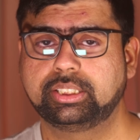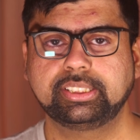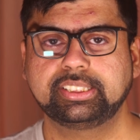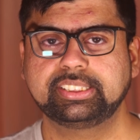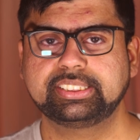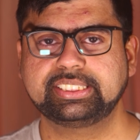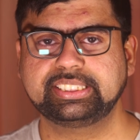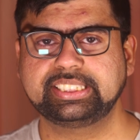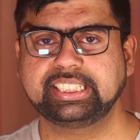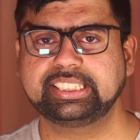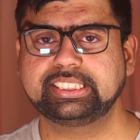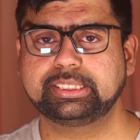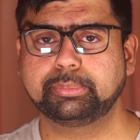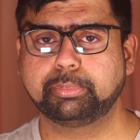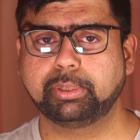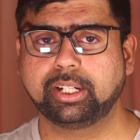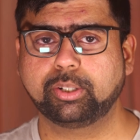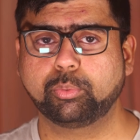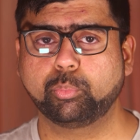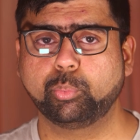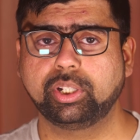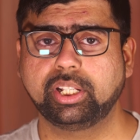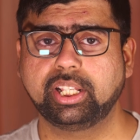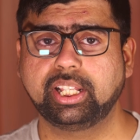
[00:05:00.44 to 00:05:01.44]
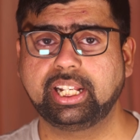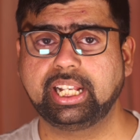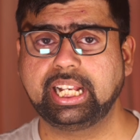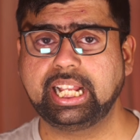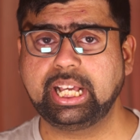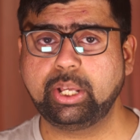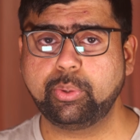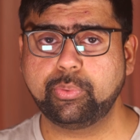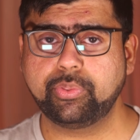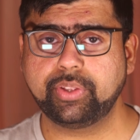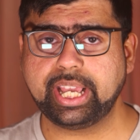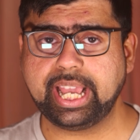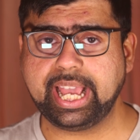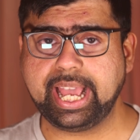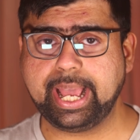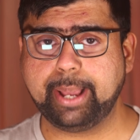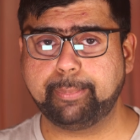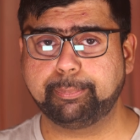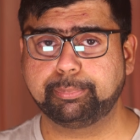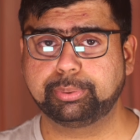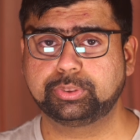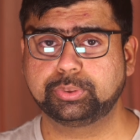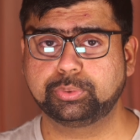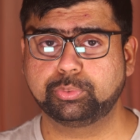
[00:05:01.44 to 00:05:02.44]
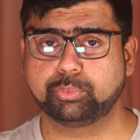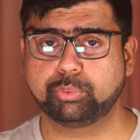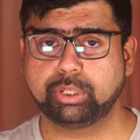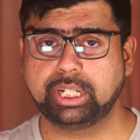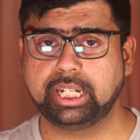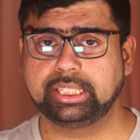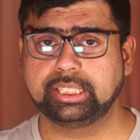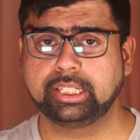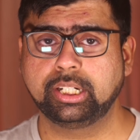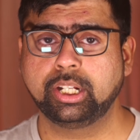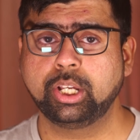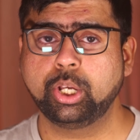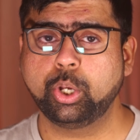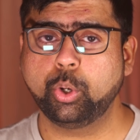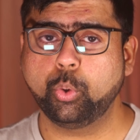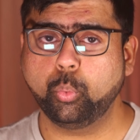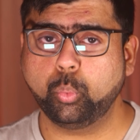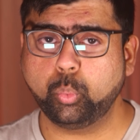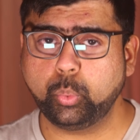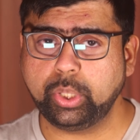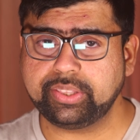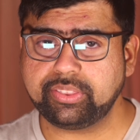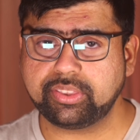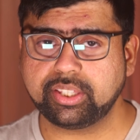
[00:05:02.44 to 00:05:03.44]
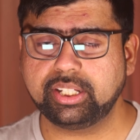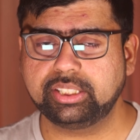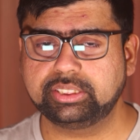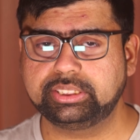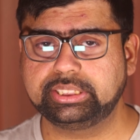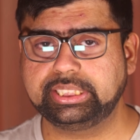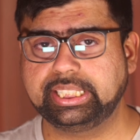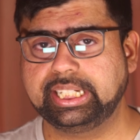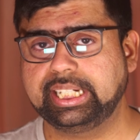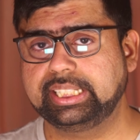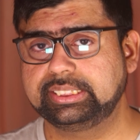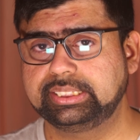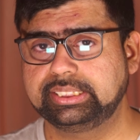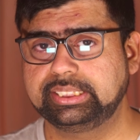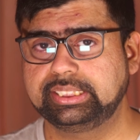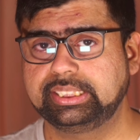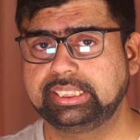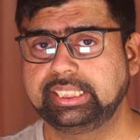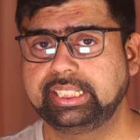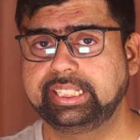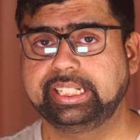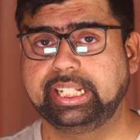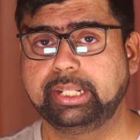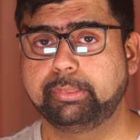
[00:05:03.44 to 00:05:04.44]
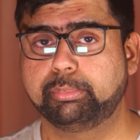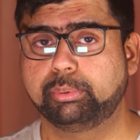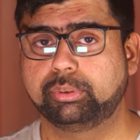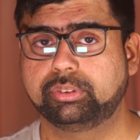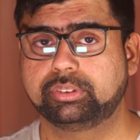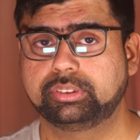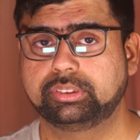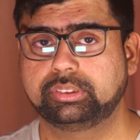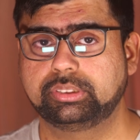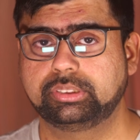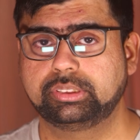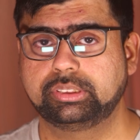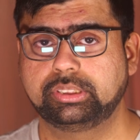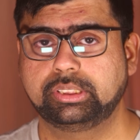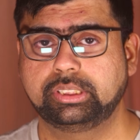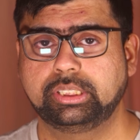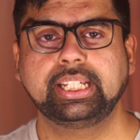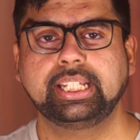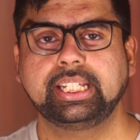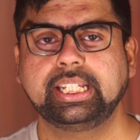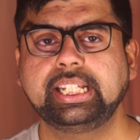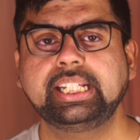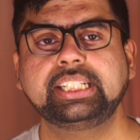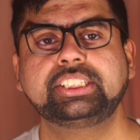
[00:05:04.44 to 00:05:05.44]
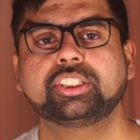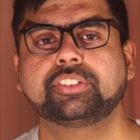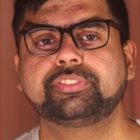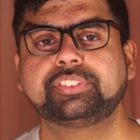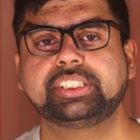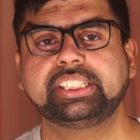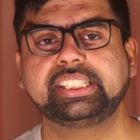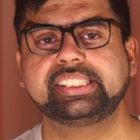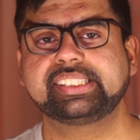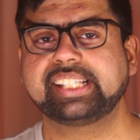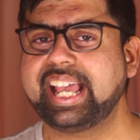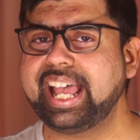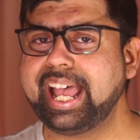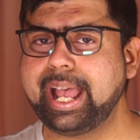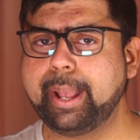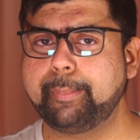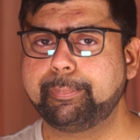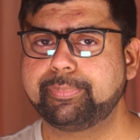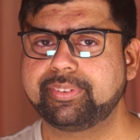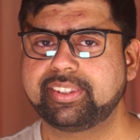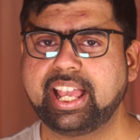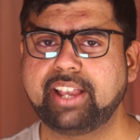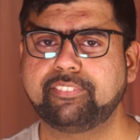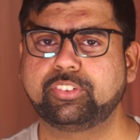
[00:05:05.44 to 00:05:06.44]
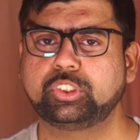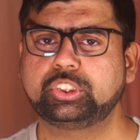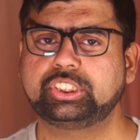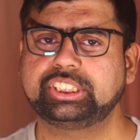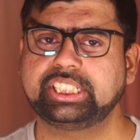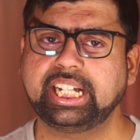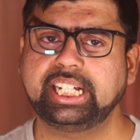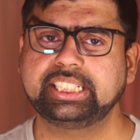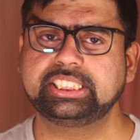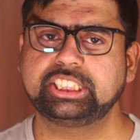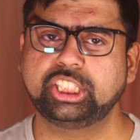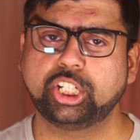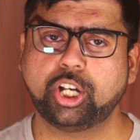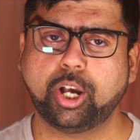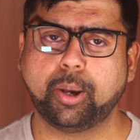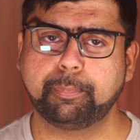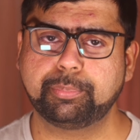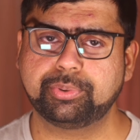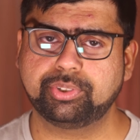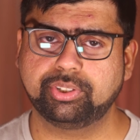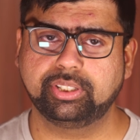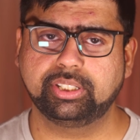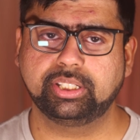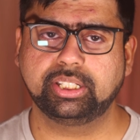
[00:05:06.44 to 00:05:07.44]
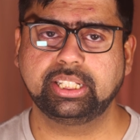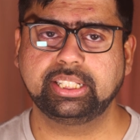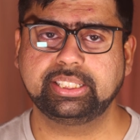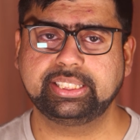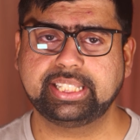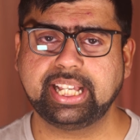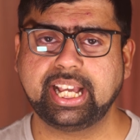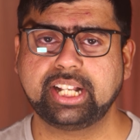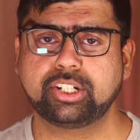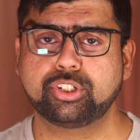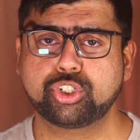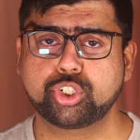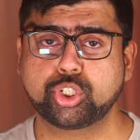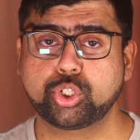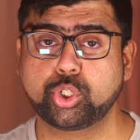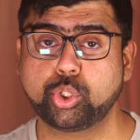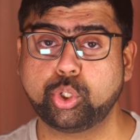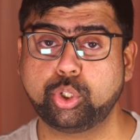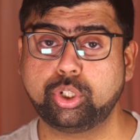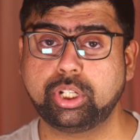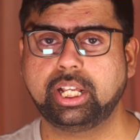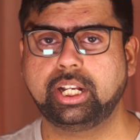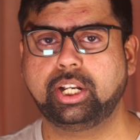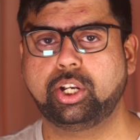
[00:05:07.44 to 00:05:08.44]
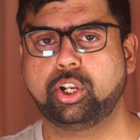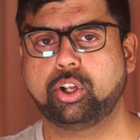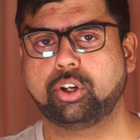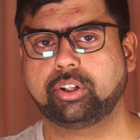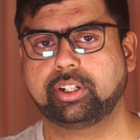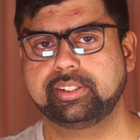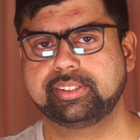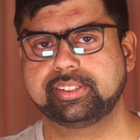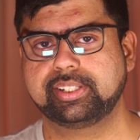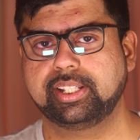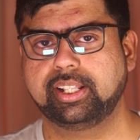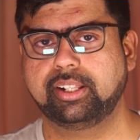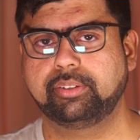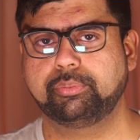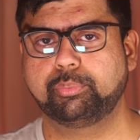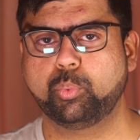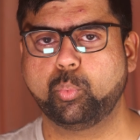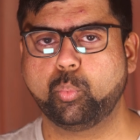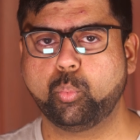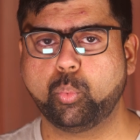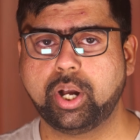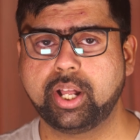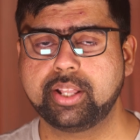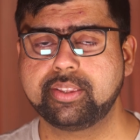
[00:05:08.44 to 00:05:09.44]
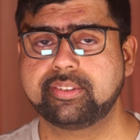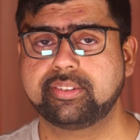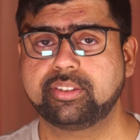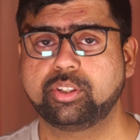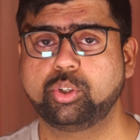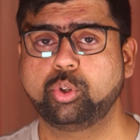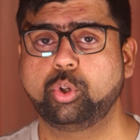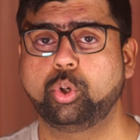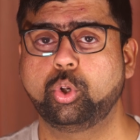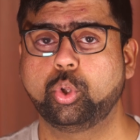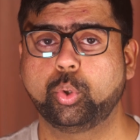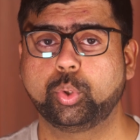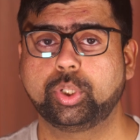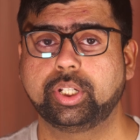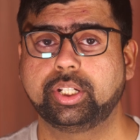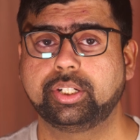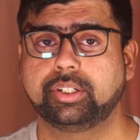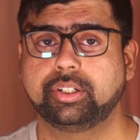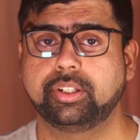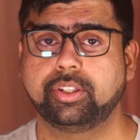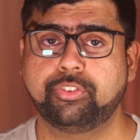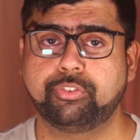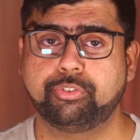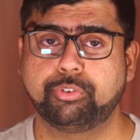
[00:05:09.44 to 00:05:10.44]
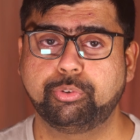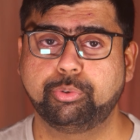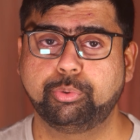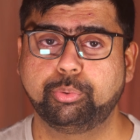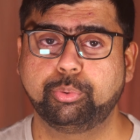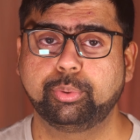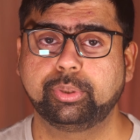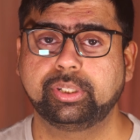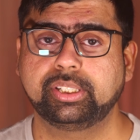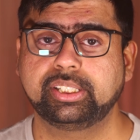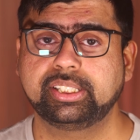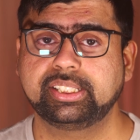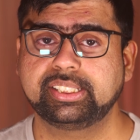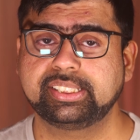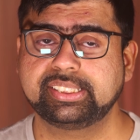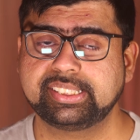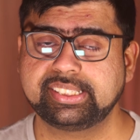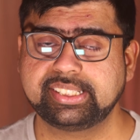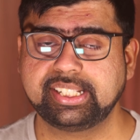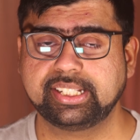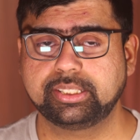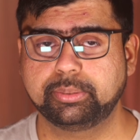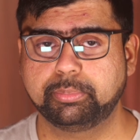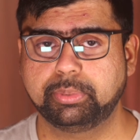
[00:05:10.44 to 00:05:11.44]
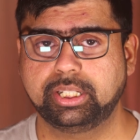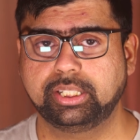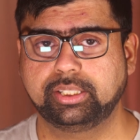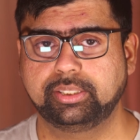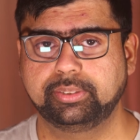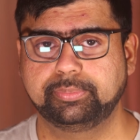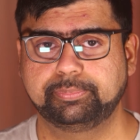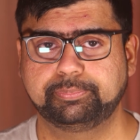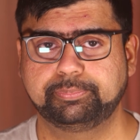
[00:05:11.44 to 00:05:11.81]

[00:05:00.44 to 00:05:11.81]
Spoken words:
StickDebug will allow the app to run with JIT enabled. Each of these apps have a JIT option that should unlock itself once you load it through Stick Debug.